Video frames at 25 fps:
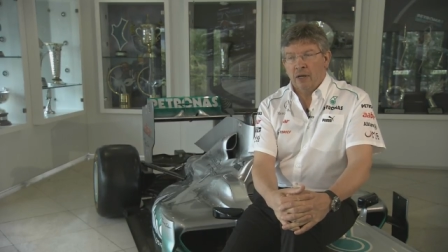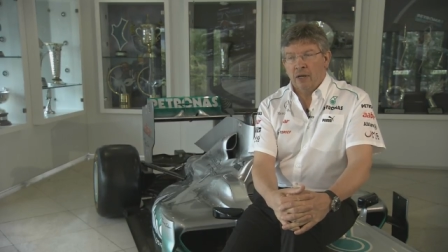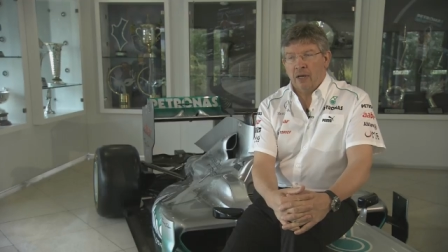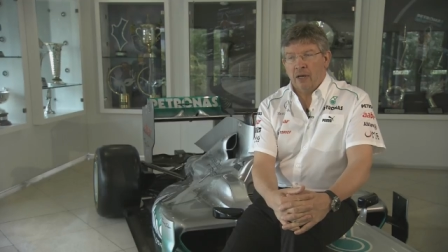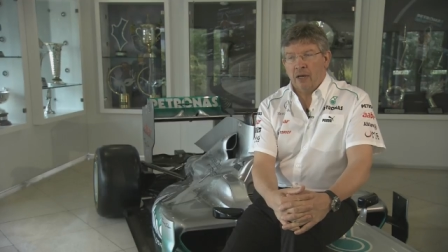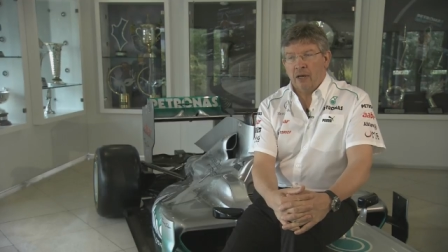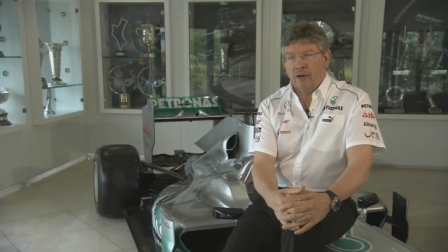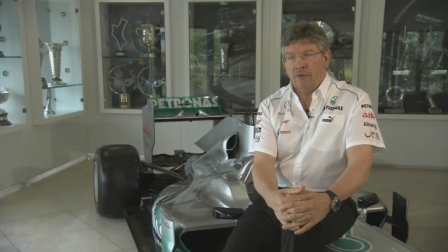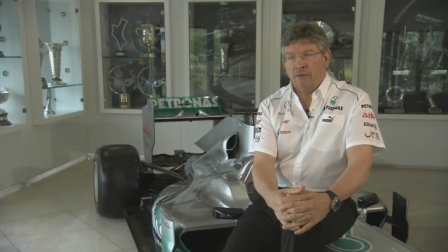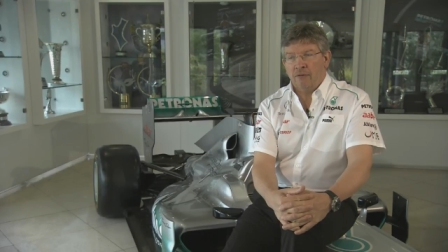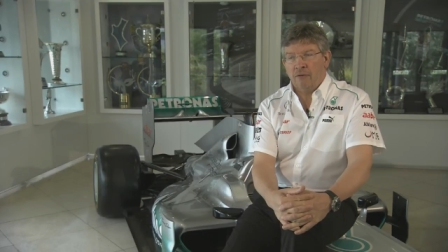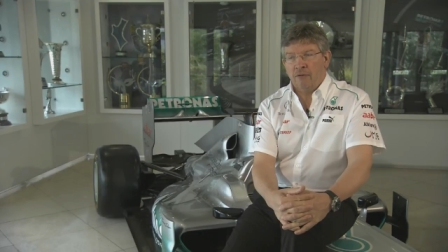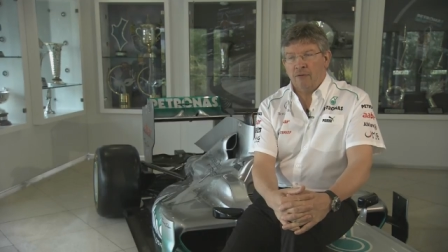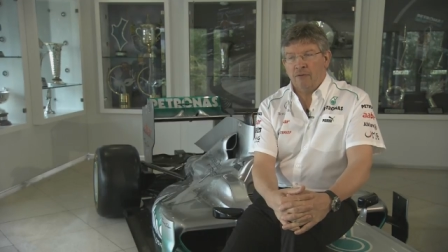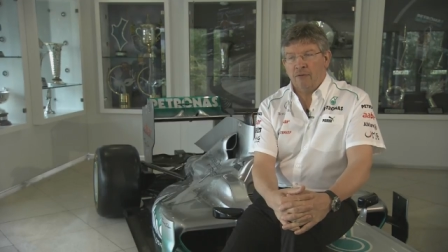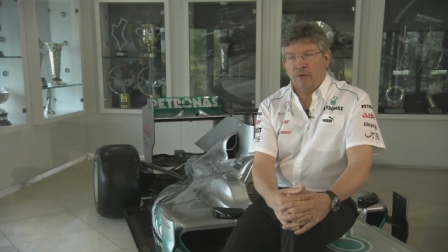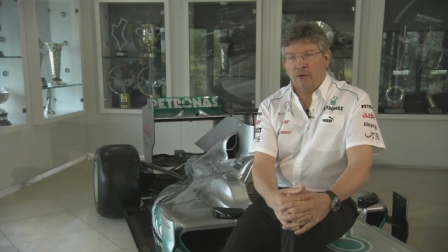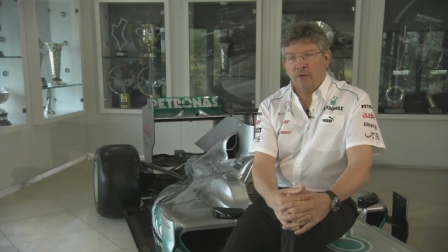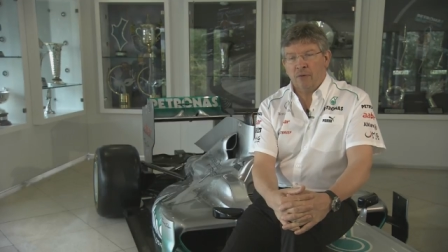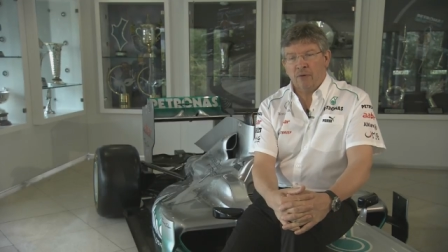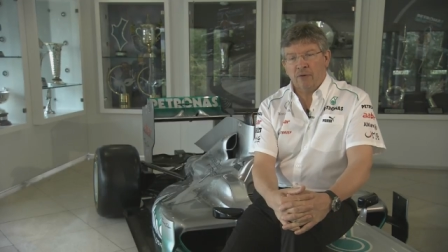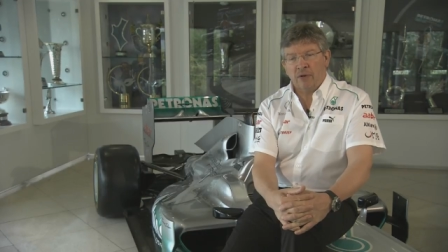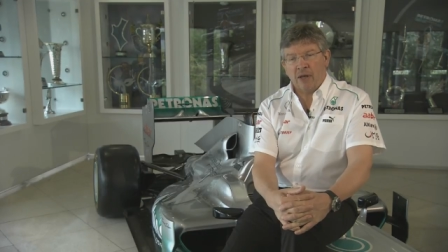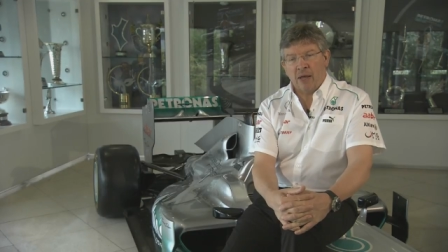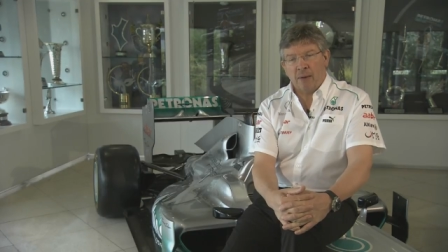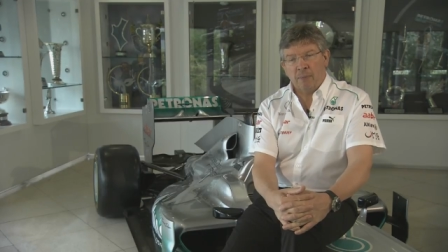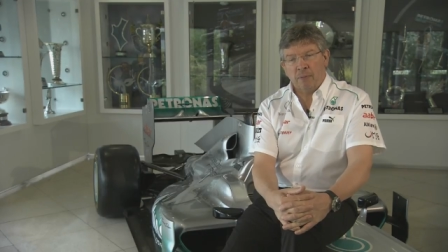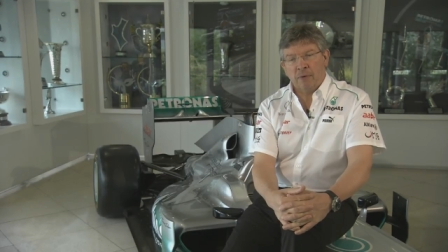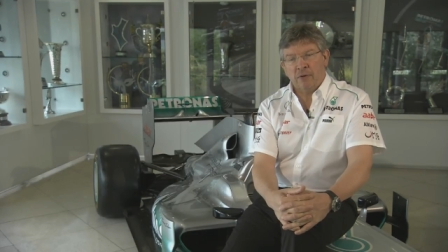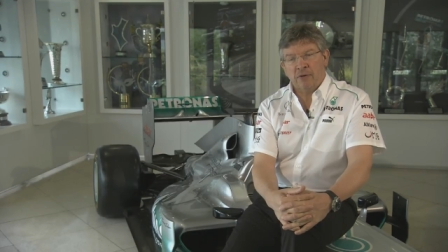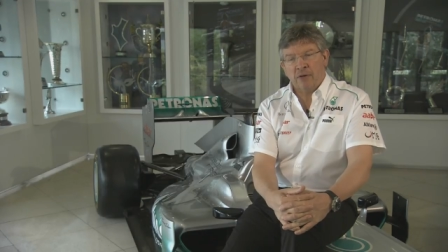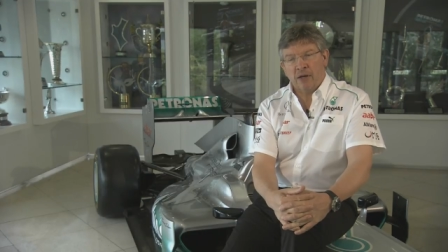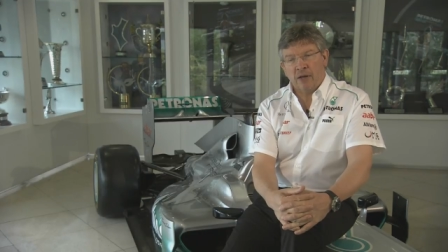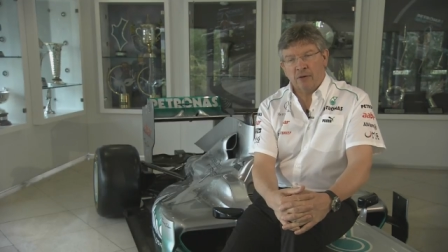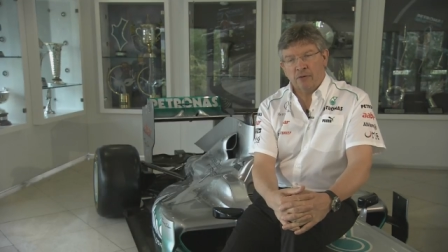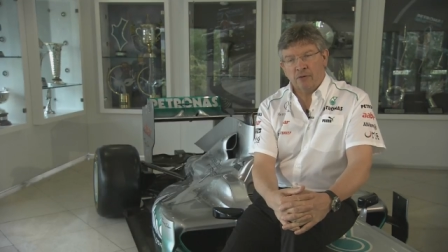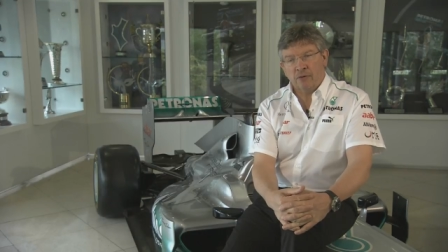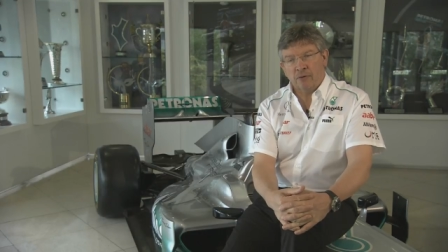uh, fulfilled that
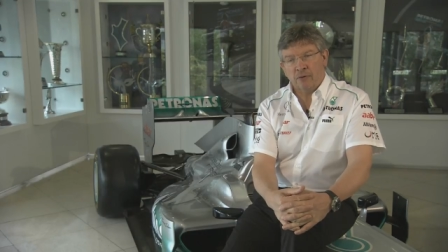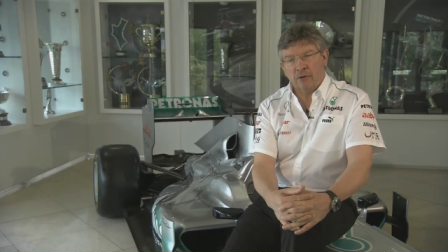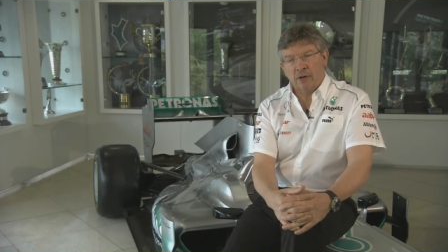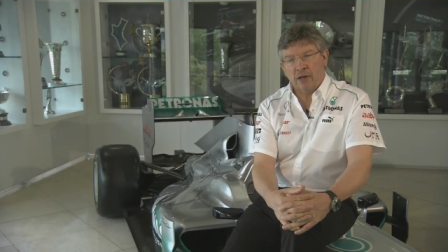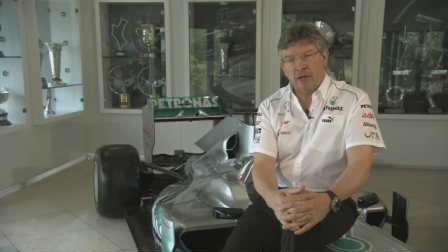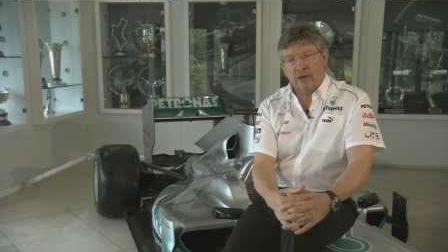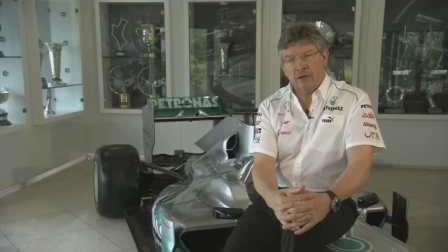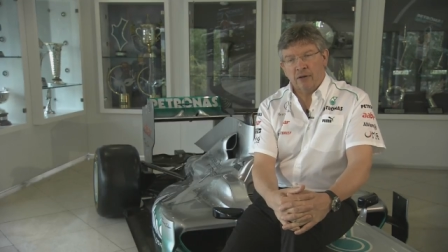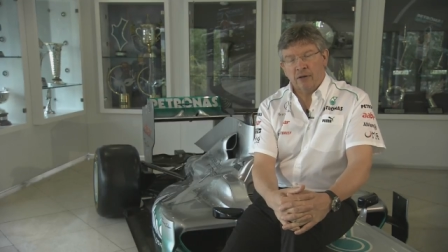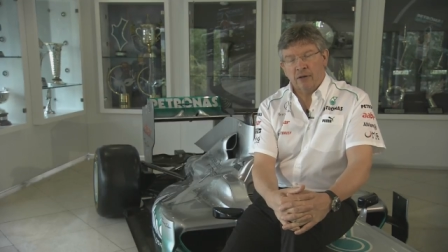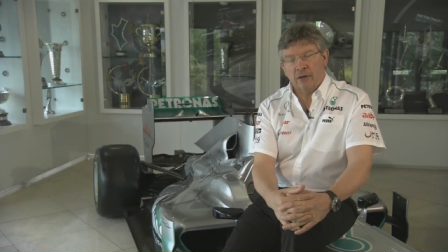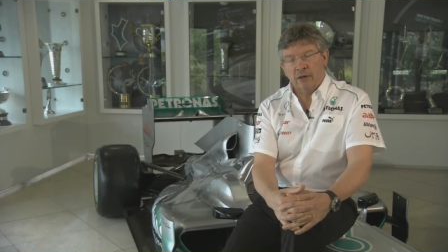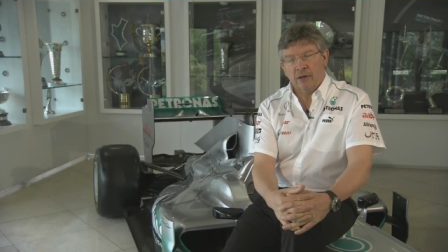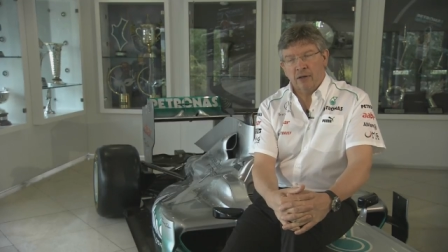potential yet.